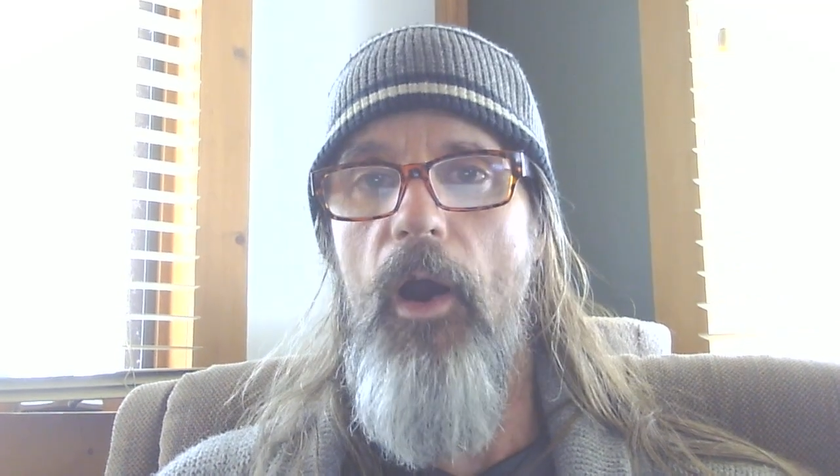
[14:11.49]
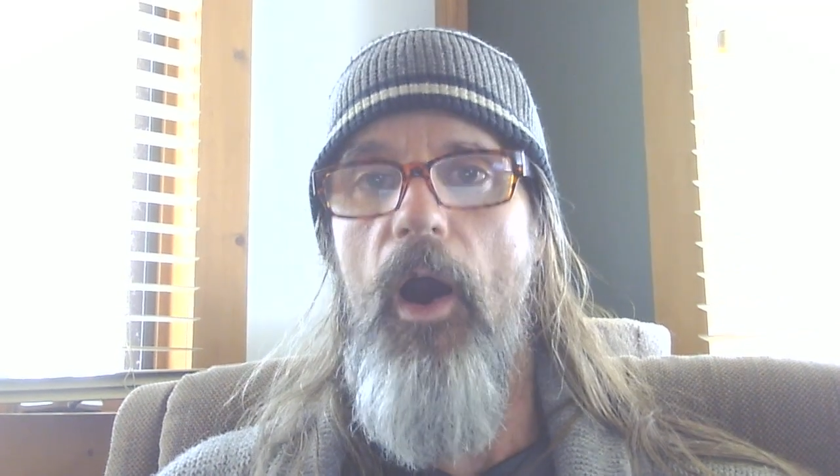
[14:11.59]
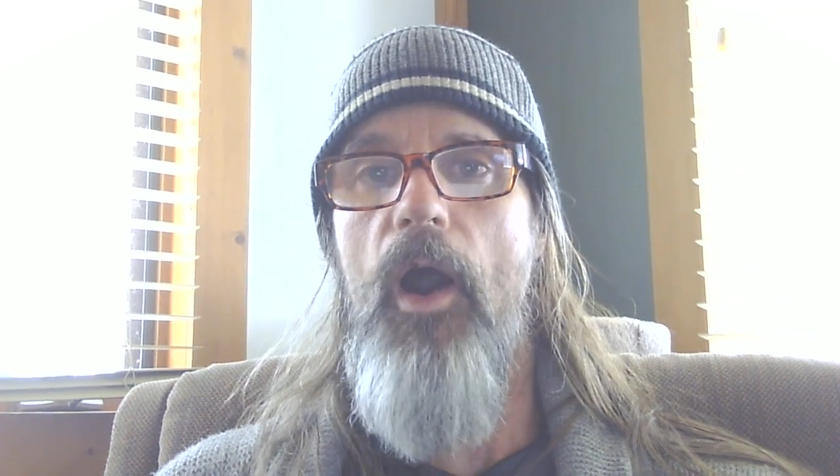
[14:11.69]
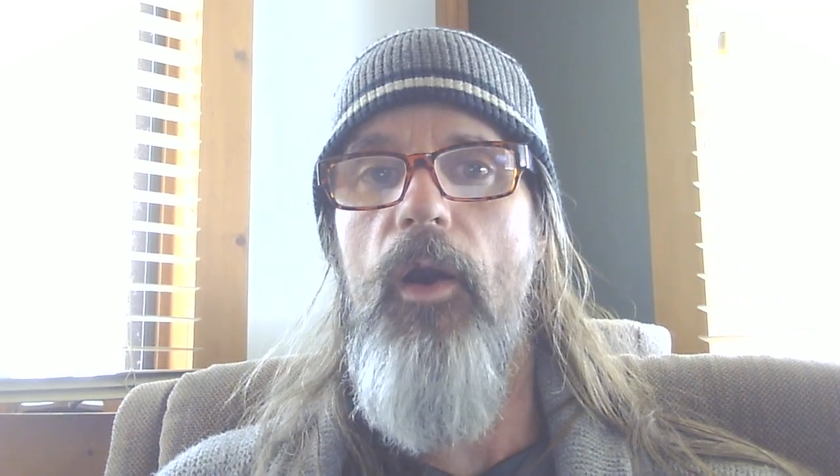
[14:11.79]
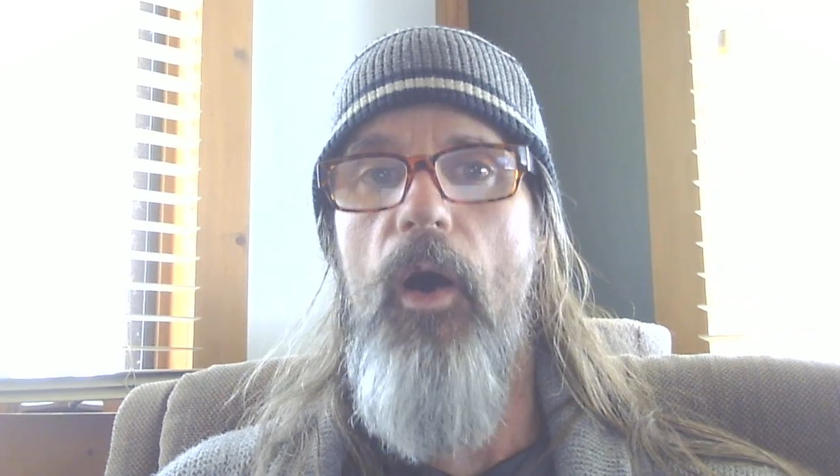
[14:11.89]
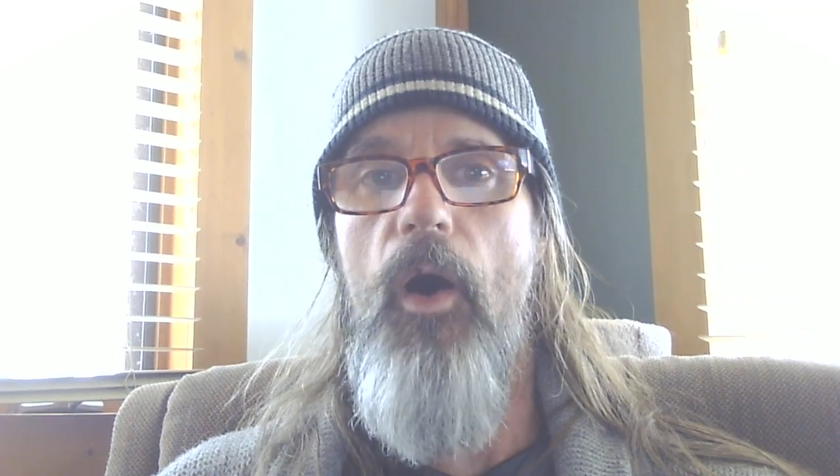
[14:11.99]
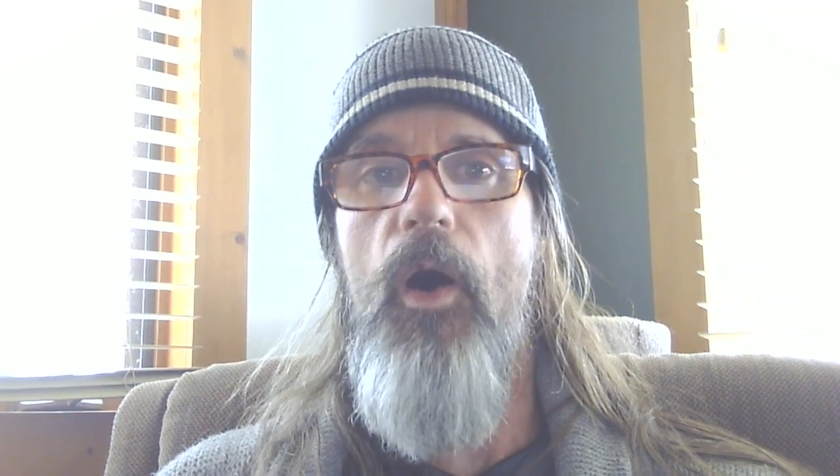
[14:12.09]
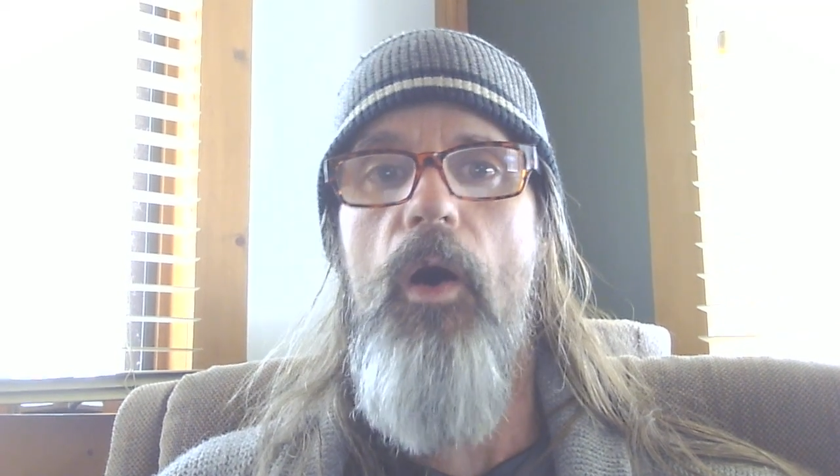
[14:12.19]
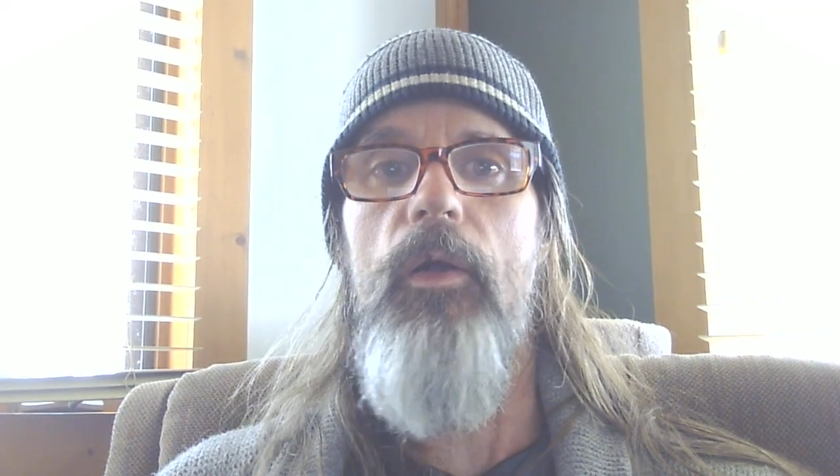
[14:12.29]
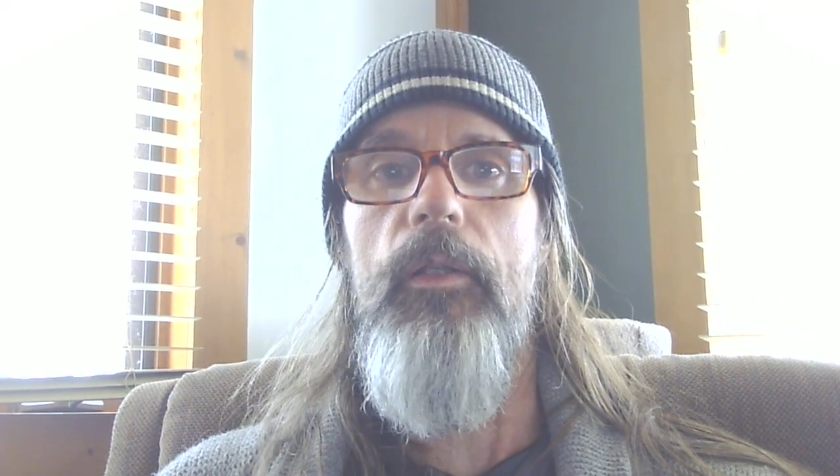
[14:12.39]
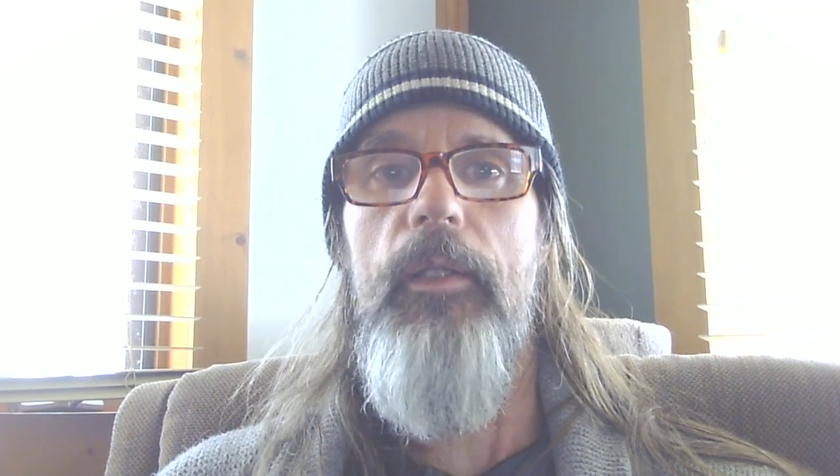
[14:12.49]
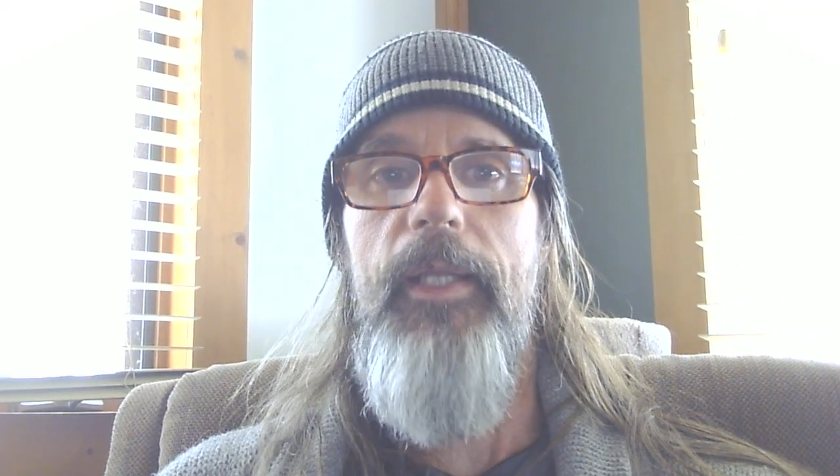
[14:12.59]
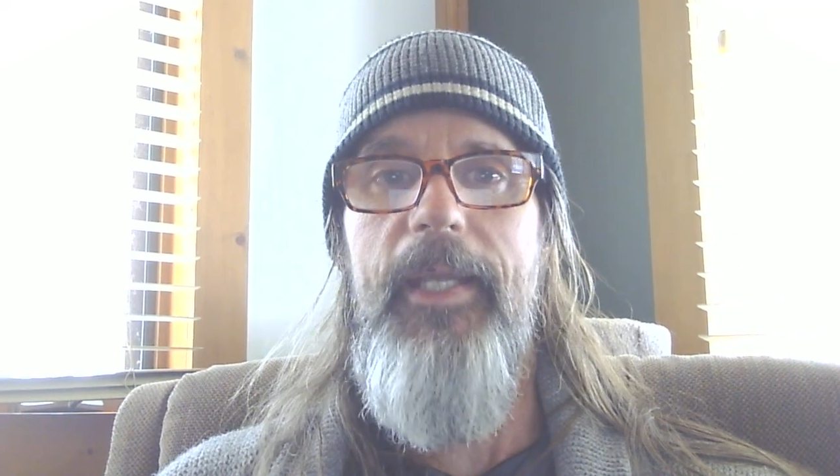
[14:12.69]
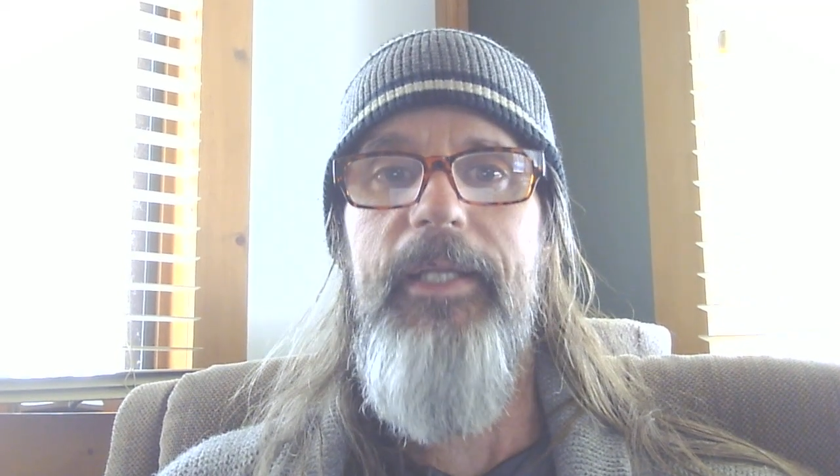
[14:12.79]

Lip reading: are all in